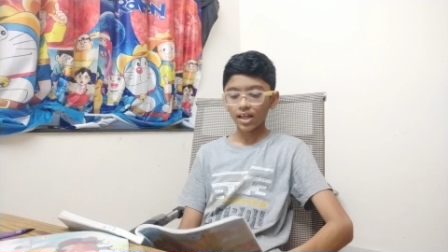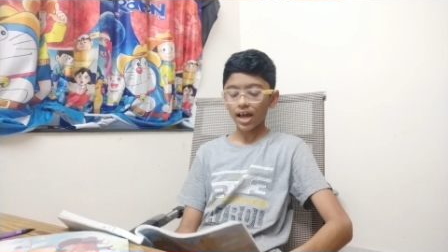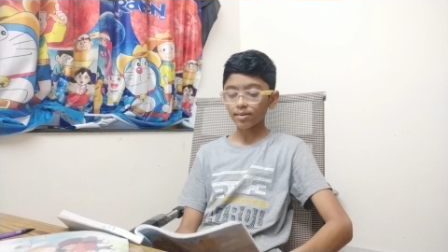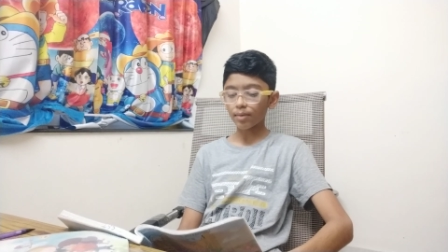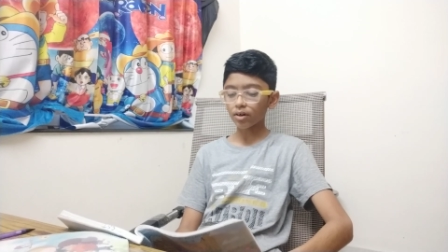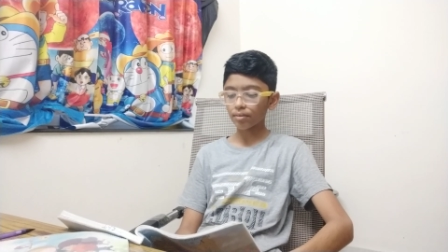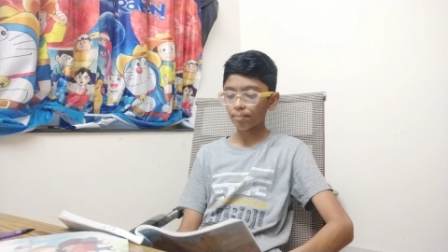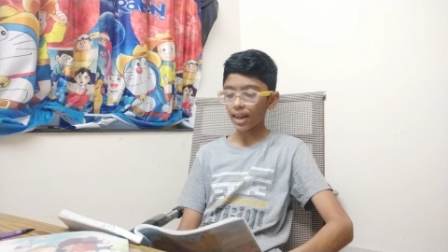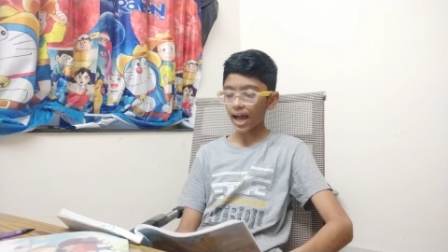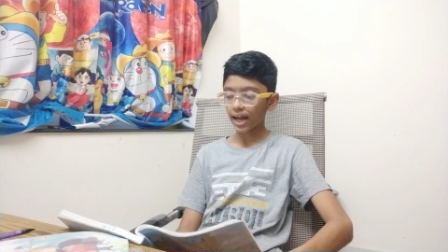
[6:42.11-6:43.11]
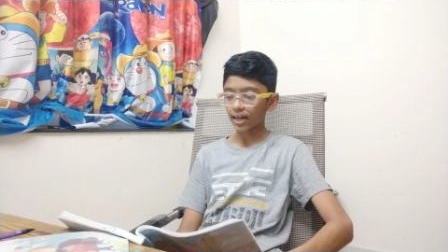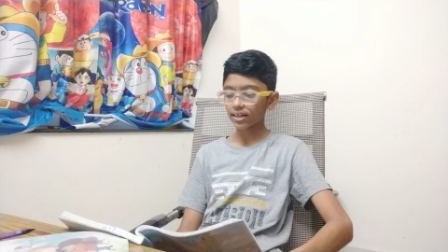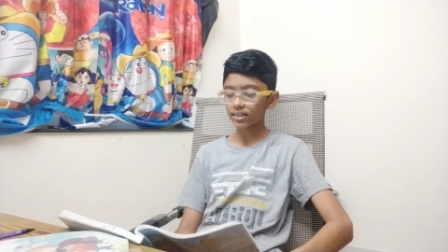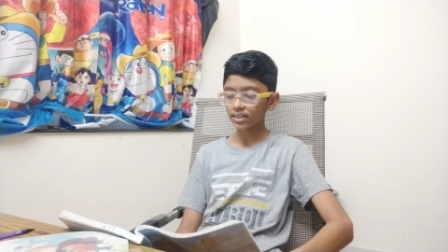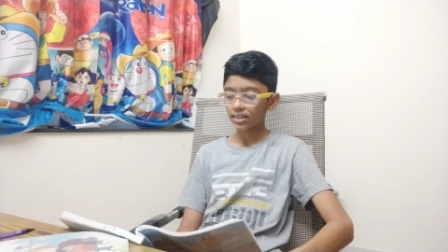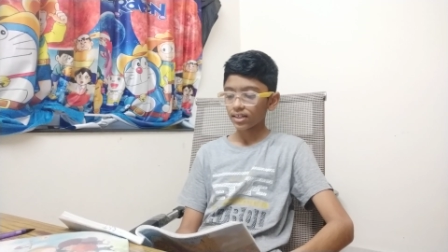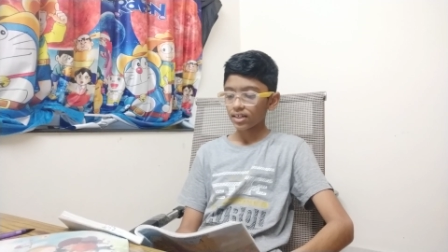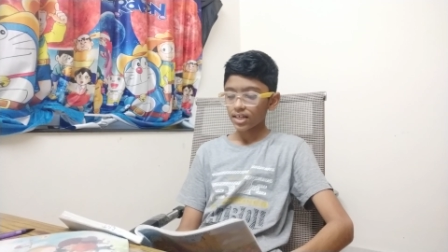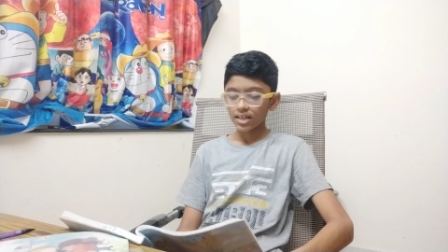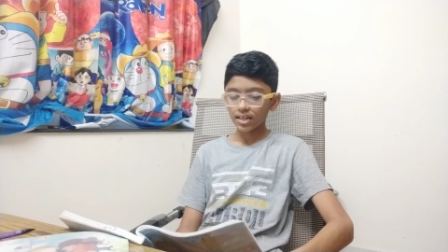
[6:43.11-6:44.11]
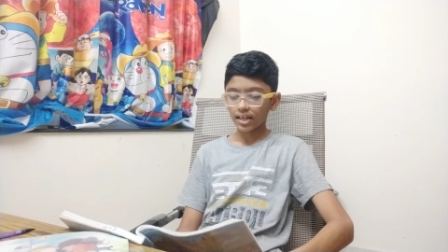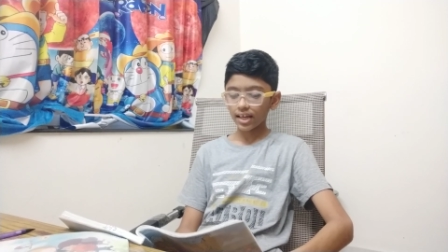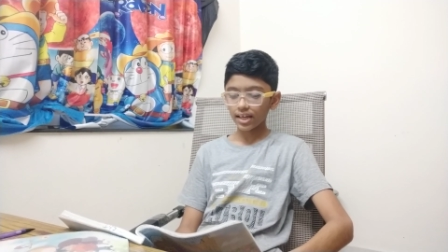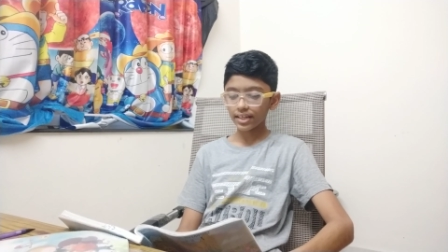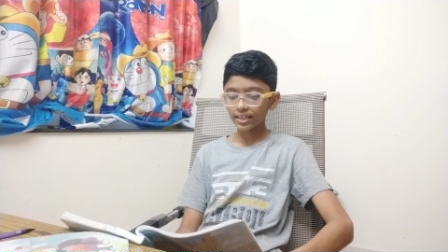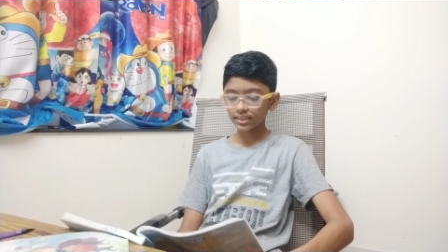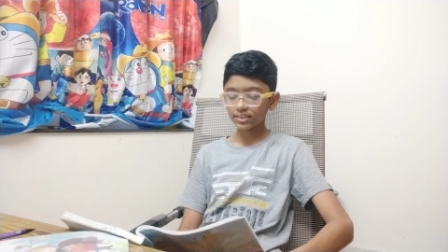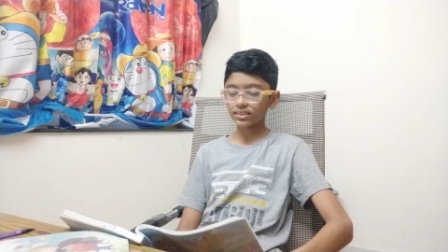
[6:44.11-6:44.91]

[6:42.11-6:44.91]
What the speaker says: And Mount Blanc, it is